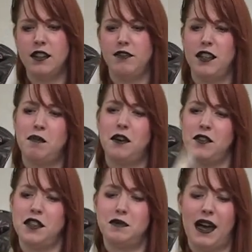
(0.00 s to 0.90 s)
flip
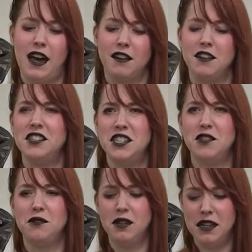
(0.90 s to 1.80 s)
over this pattern and
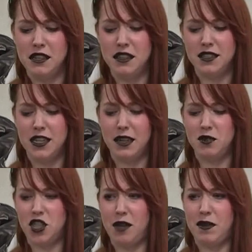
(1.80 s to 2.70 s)
do the
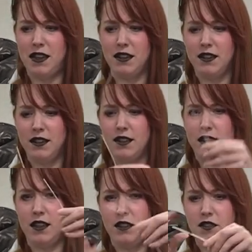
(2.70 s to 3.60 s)
same shaping
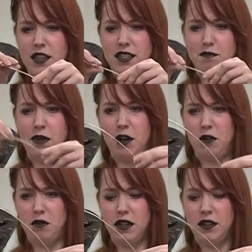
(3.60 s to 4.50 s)
of this
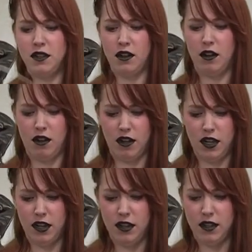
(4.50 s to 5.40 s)
bone
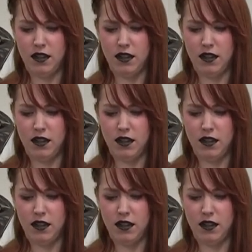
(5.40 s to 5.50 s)
on